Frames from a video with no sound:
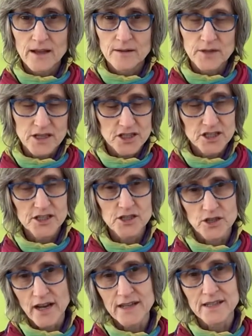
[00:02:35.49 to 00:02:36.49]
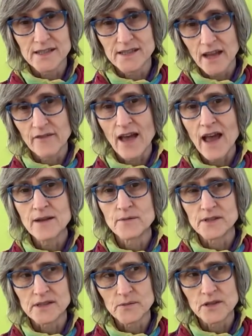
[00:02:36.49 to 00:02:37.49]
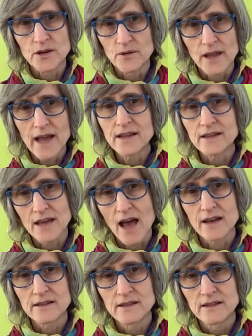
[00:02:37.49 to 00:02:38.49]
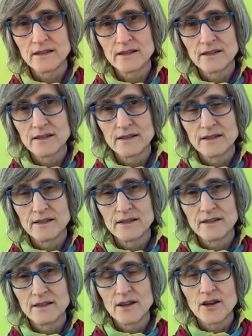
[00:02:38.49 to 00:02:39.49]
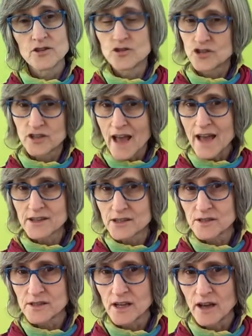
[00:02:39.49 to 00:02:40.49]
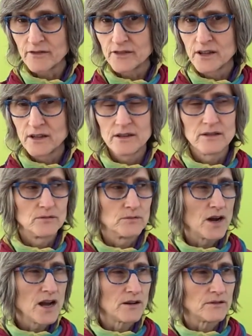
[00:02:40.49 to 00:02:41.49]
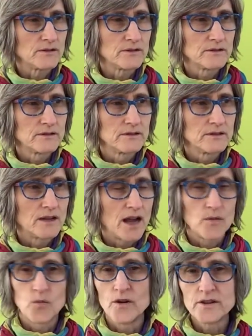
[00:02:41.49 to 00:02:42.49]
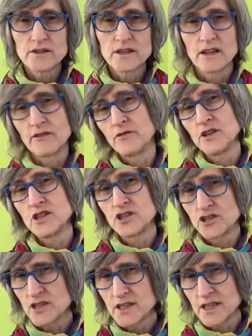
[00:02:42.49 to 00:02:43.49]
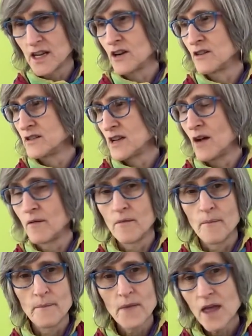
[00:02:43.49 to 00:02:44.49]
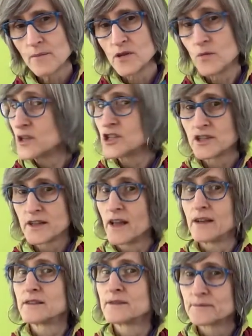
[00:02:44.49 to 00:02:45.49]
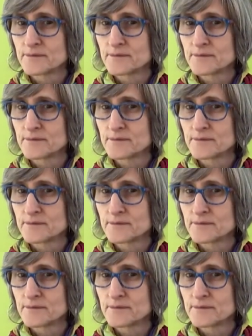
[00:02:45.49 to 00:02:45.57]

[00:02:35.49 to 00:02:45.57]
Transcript: because she's trying to save animals and we don't like that. You should ask yourself, wow, I wonder if we should take her down. Maybe we shouldn't.